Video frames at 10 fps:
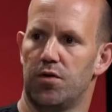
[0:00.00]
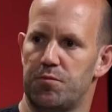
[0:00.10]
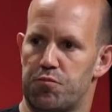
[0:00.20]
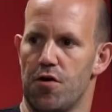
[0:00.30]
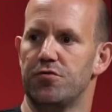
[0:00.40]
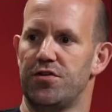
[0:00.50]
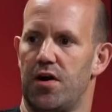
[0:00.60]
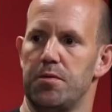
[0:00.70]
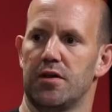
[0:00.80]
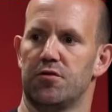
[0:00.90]

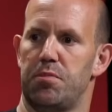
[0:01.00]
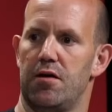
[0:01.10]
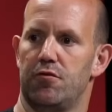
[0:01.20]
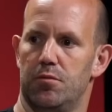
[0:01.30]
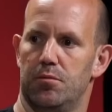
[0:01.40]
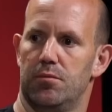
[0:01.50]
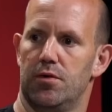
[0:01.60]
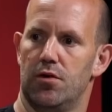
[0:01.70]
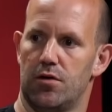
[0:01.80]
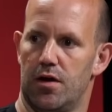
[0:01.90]
prototyping this platform
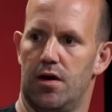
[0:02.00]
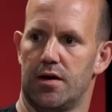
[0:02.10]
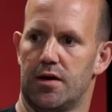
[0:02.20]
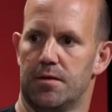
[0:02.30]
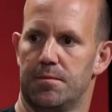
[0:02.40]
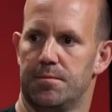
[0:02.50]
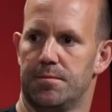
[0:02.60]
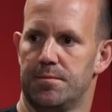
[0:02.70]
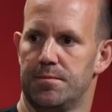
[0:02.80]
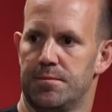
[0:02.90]
look
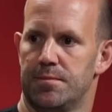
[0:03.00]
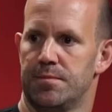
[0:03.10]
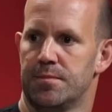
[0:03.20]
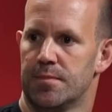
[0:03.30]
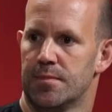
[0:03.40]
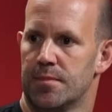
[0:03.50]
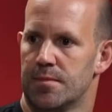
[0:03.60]
like?